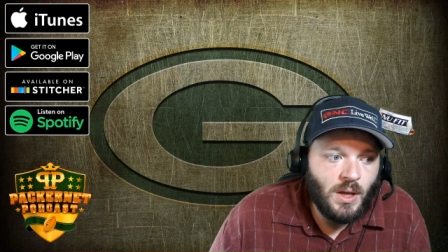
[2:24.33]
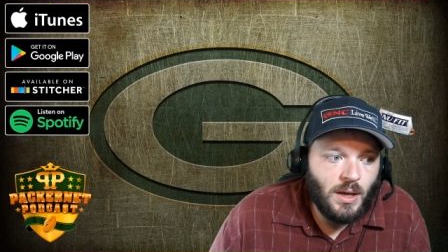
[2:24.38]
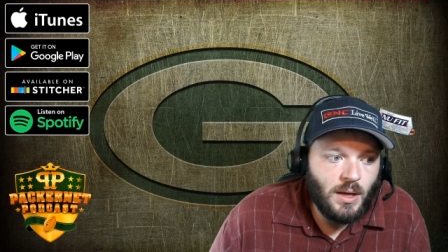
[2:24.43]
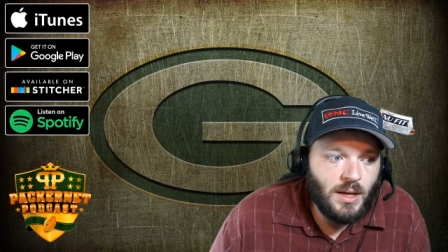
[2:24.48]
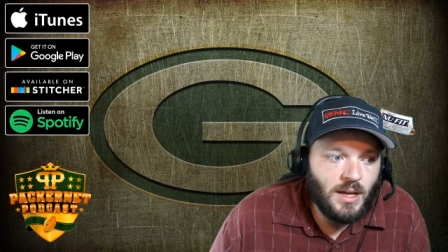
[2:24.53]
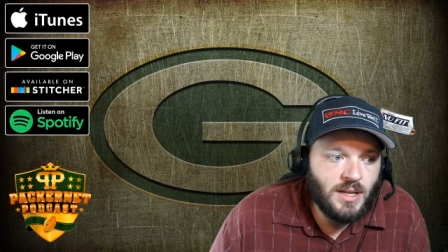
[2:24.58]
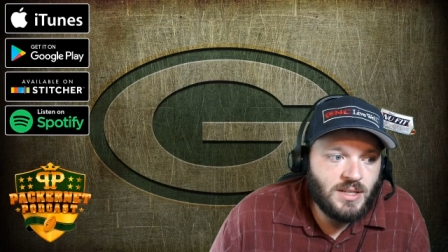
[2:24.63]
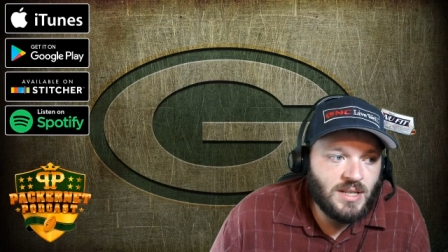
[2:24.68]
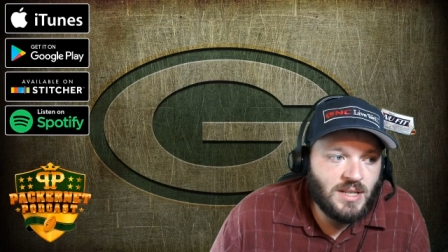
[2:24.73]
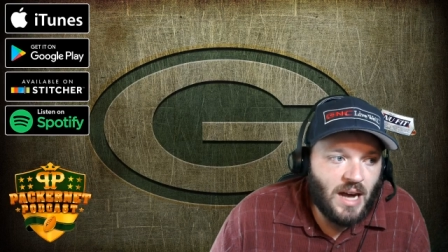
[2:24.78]

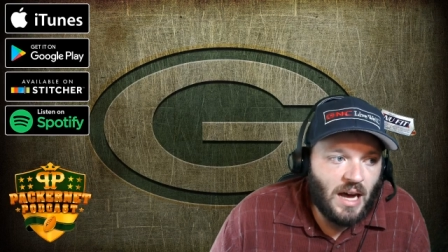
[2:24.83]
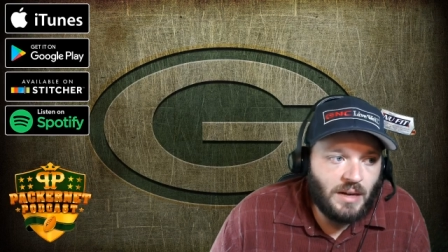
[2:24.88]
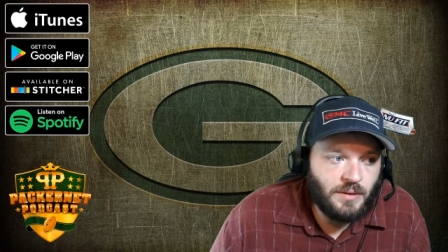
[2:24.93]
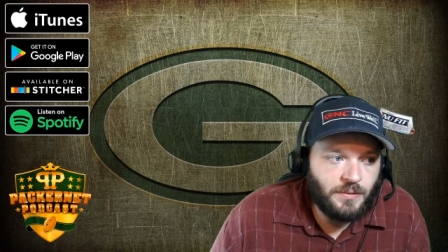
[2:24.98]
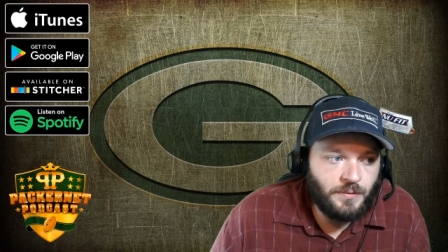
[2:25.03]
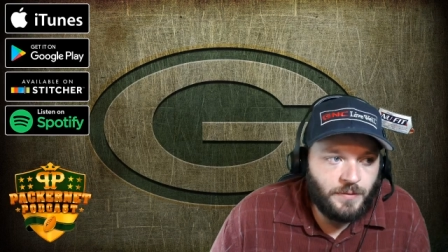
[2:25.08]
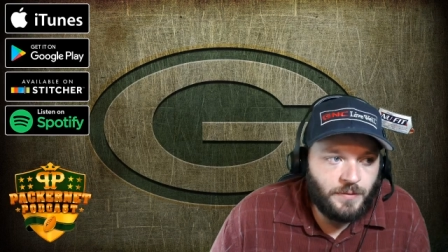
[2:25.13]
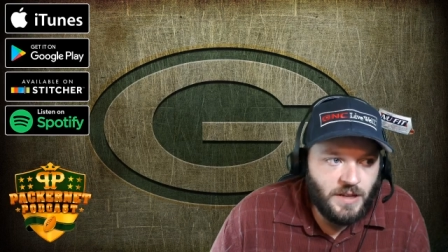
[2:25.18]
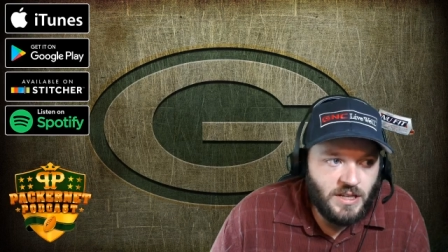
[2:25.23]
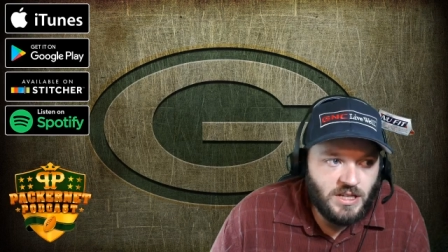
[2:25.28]
it's not
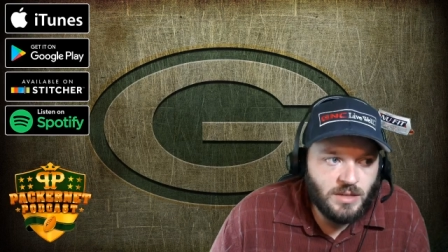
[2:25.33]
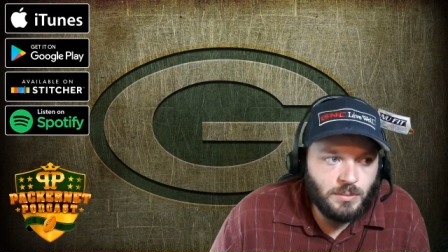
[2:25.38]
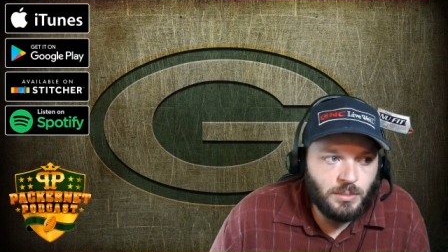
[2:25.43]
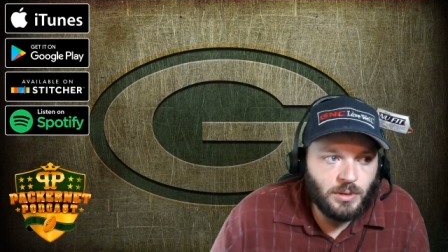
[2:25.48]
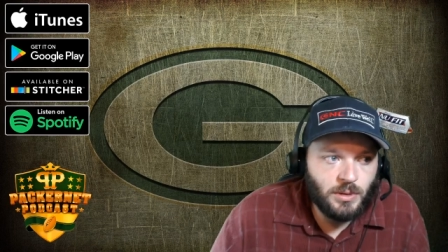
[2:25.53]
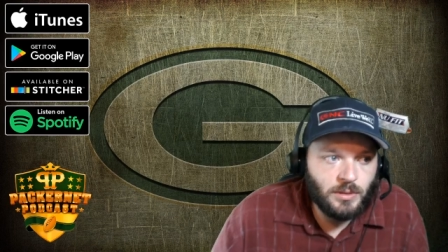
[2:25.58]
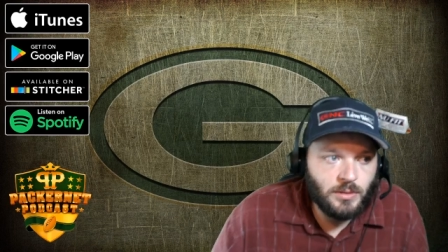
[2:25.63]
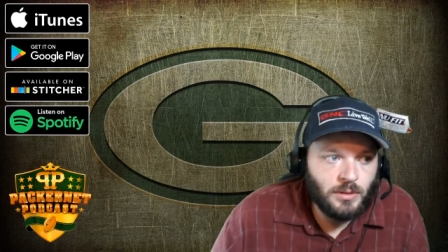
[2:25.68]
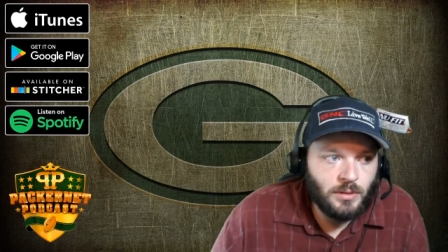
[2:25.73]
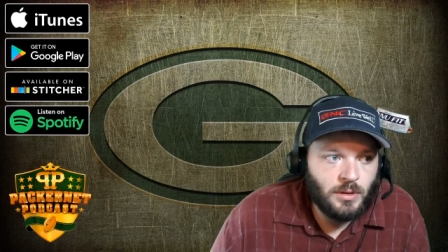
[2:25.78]

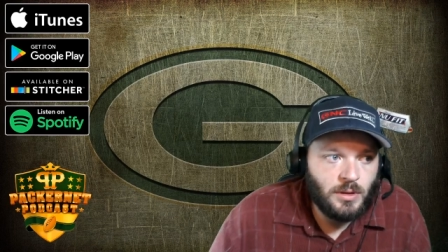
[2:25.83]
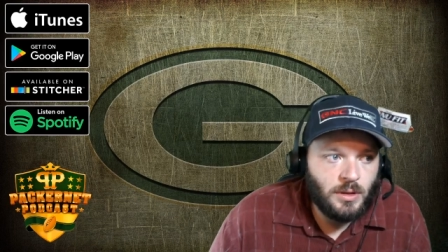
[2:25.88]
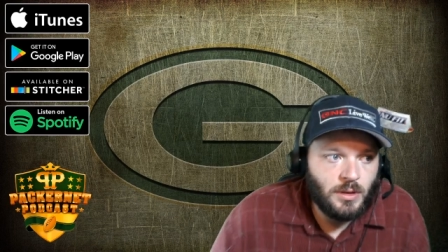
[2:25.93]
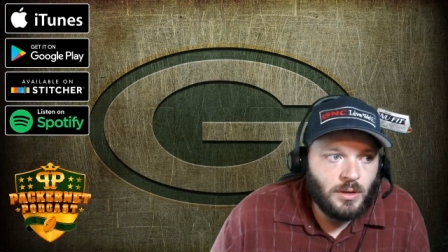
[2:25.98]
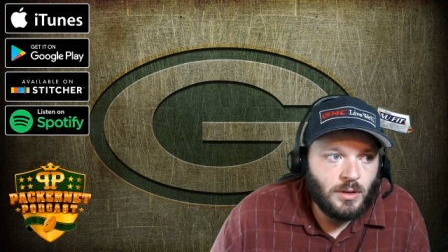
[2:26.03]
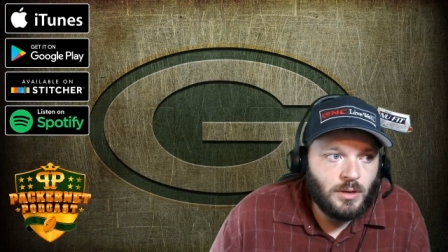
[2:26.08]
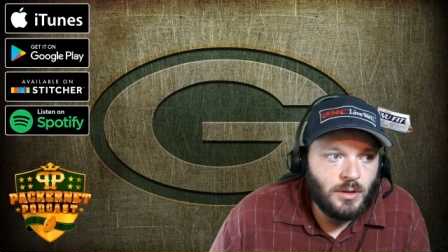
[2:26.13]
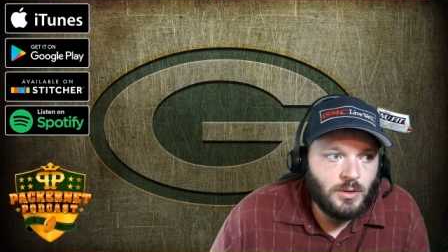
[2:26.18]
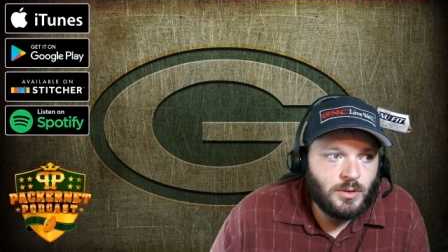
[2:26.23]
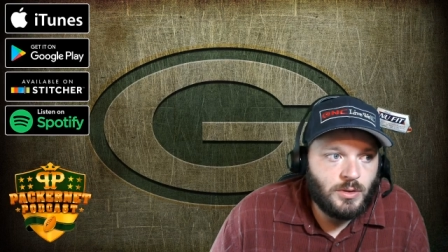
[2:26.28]
feasible
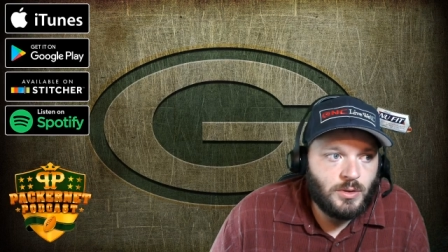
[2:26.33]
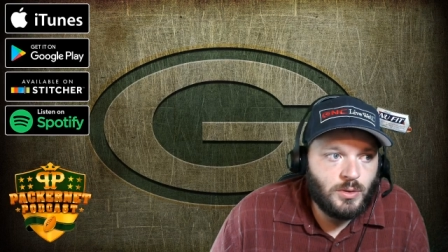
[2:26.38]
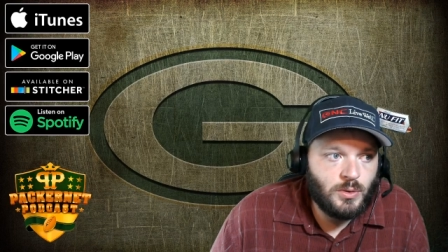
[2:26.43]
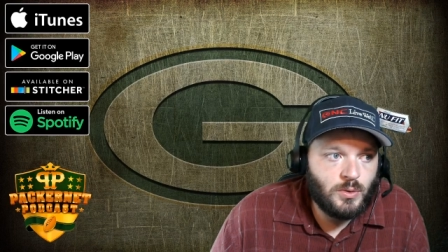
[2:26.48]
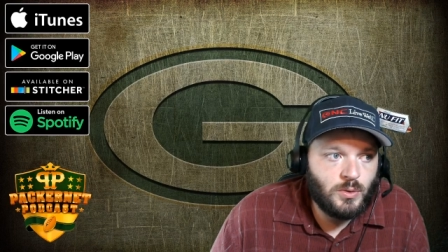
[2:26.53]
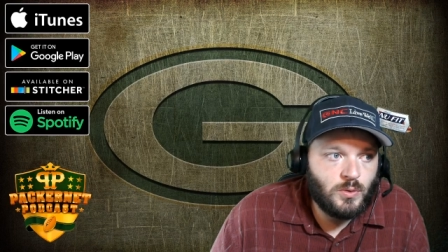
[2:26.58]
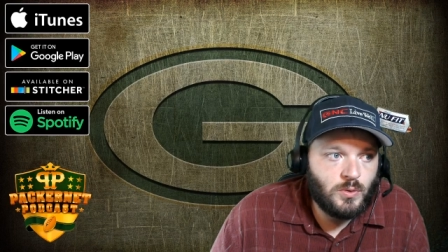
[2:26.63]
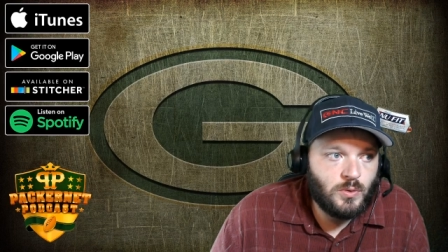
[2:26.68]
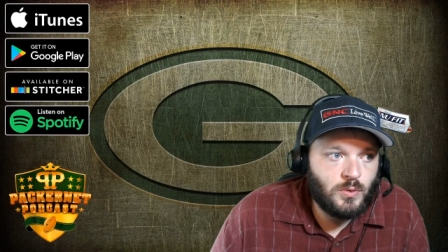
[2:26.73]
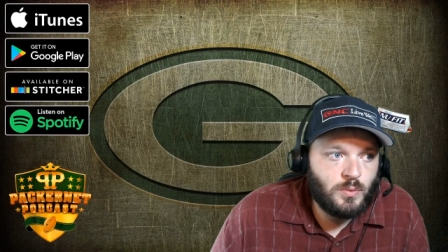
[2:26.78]

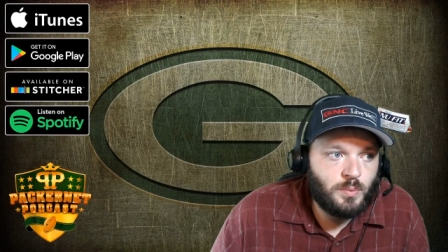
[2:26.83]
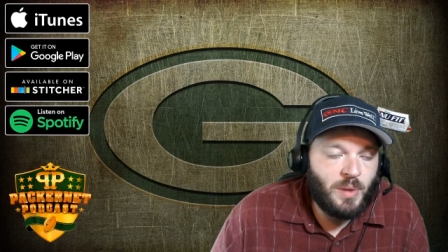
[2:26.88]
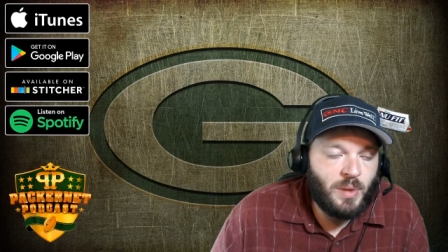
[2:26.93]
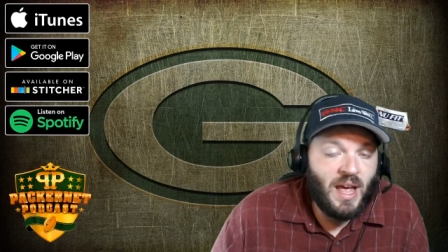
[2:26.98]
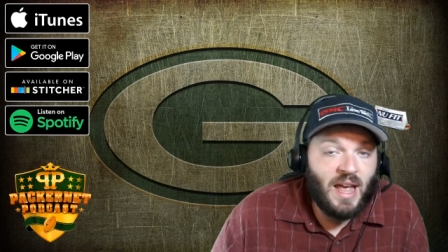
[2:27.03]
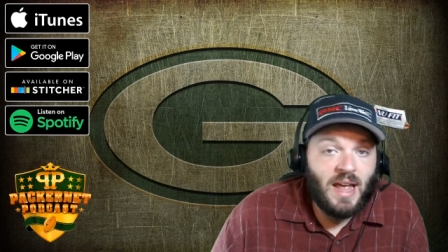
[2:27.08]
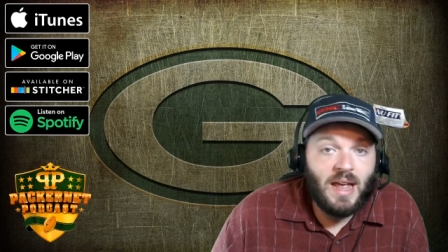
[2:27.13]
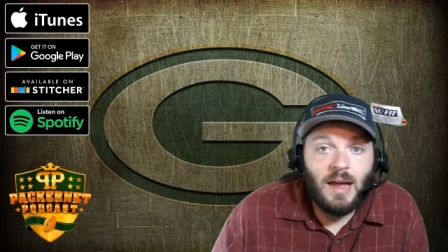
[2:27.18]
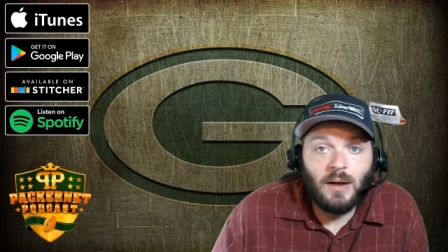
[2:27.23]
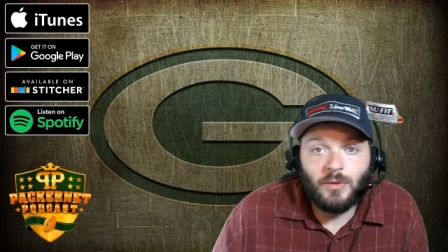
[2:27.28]
to
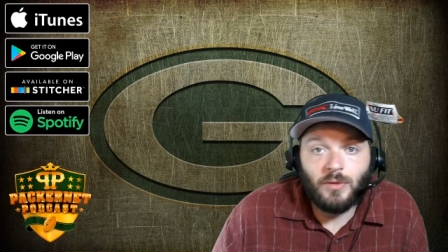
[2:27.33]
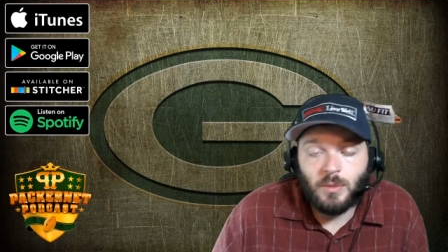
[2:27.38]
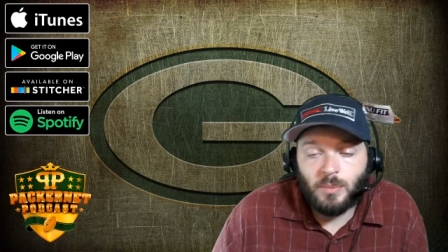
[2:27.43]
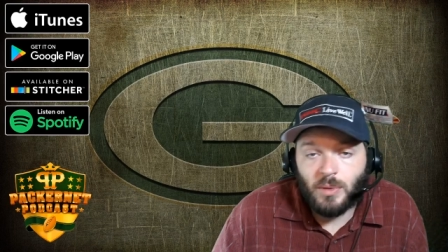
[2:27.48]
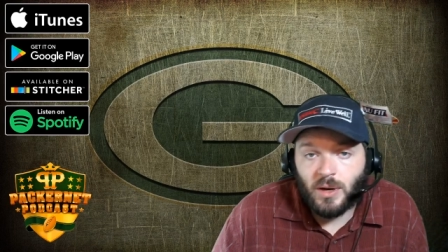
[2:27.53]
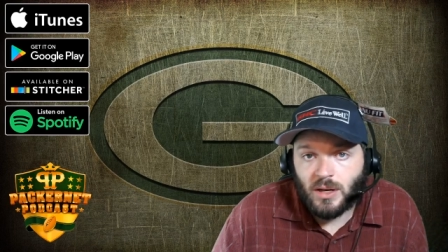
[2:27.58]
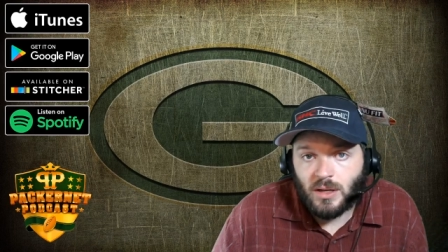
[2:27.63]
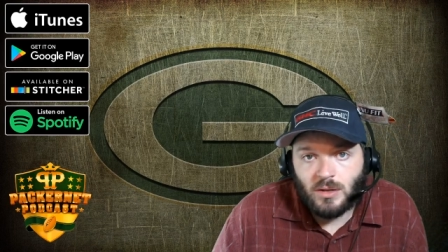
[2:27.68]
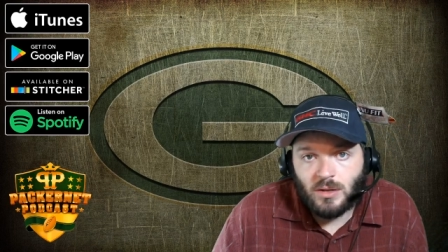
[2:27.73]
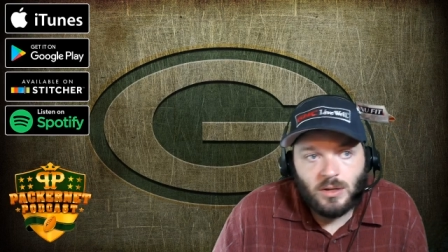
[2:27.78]
pay everybody.